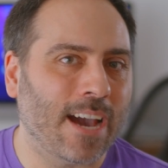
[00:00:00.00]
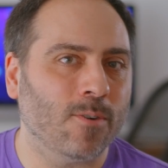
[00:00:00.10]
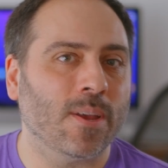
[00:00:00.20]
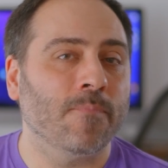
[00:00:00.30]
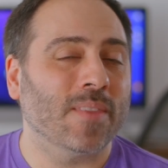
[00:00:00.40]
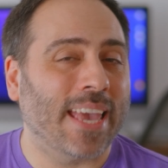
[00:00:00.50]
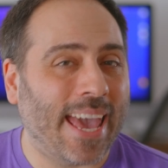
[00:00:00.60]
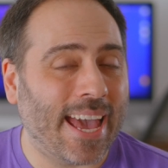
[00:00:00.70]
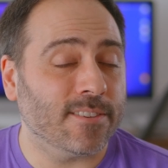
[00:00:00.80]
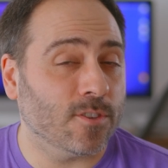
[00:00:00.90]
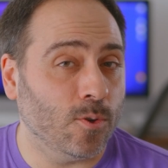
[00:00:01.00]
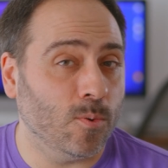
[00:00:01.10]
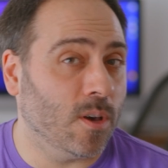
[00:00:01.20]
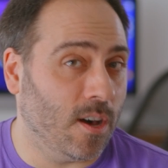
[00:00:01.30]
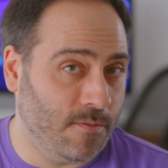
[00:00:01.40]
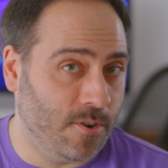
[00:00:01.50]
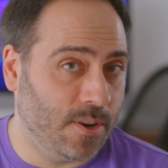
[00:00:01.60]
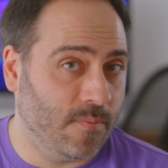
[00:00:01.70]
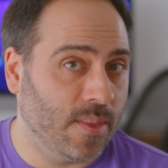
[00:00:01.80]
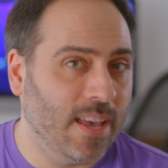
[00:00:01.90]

out has you covered.